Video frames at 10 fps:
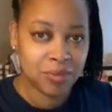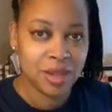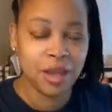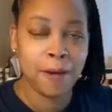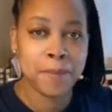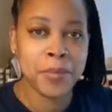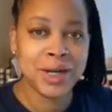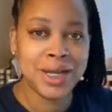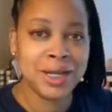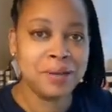Good
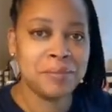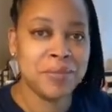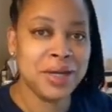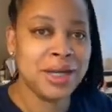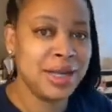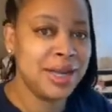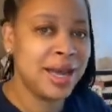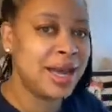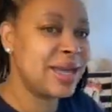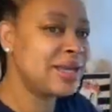morning,
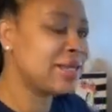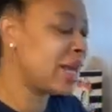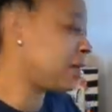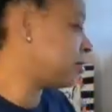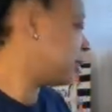guys. How is